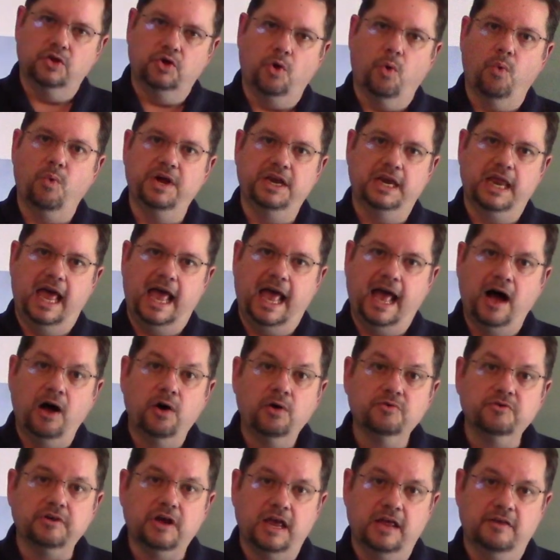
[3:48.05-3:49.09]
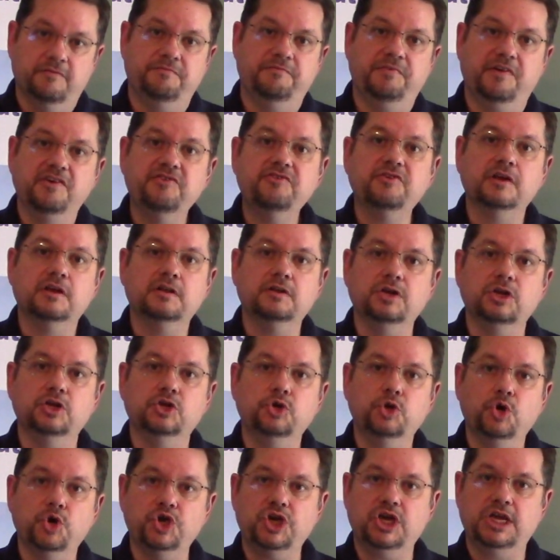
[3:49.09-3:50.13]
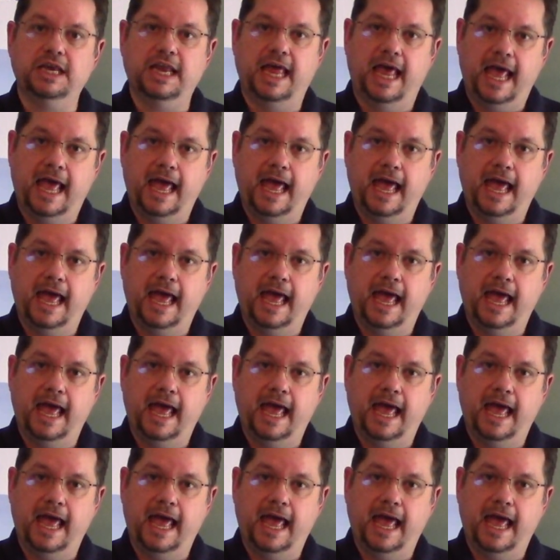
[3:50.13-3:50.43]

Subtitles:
Going out and physically looking